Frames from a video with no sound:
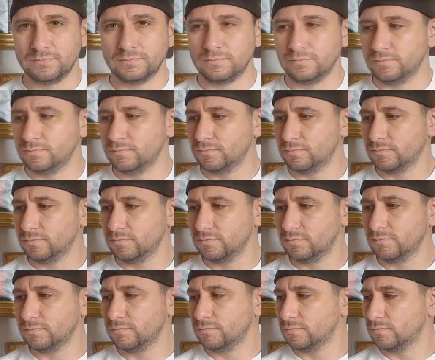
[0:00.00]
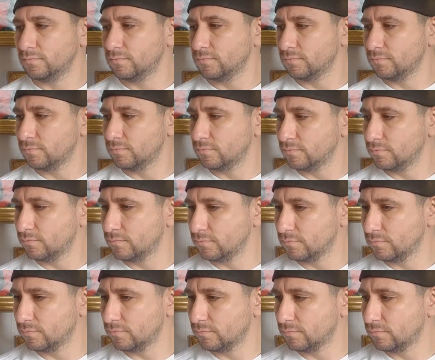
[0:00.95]

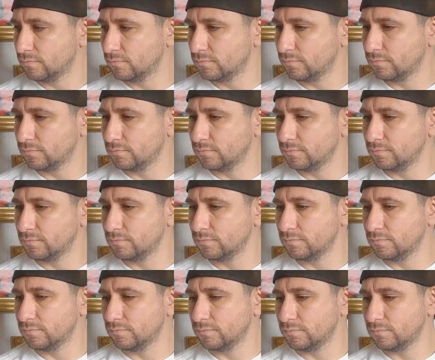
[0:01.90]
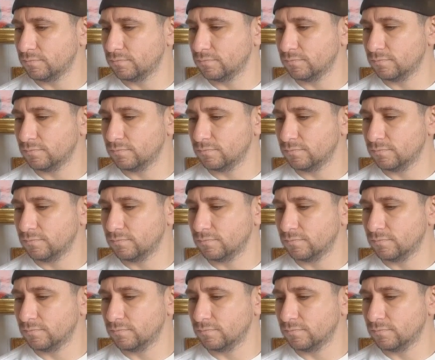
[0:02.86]
No words are spoken by the person on screen.